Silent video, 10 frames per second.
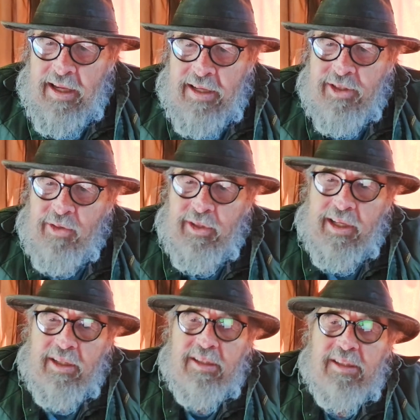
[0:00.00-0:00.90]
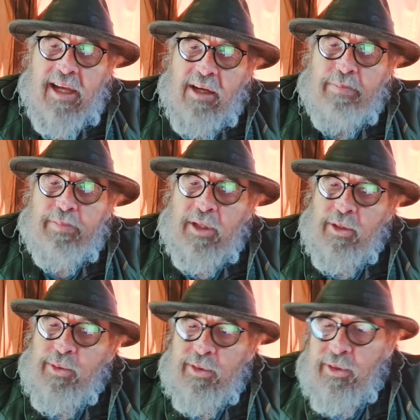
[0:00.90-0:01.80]
so they'll help the
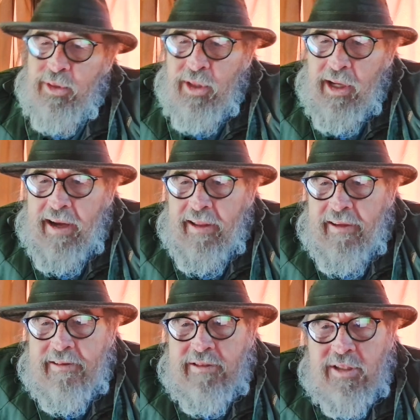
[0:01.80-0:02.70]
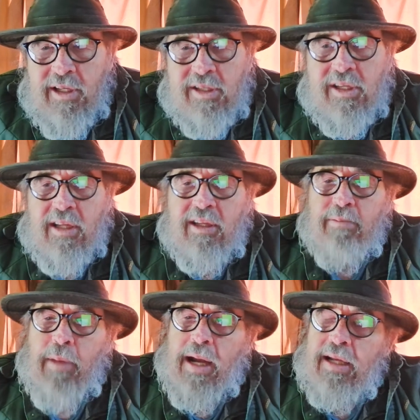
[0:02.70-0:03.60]
Ukrainians to send their
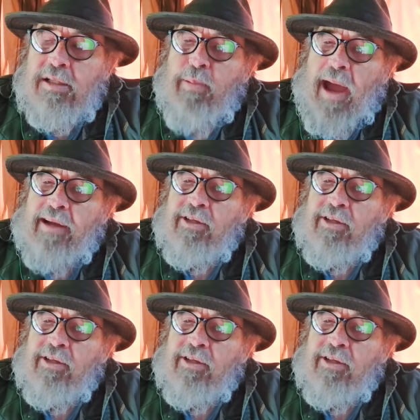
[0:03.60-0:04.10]
bodies back